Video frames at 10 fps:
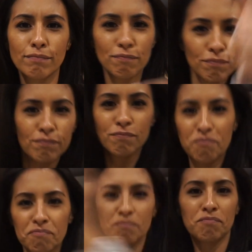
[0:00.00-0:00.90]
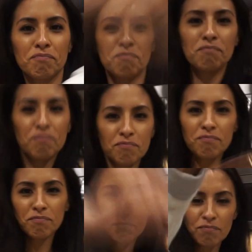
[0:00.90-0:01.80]

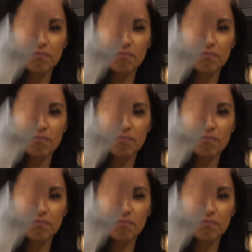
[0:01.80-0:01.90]
[no speech]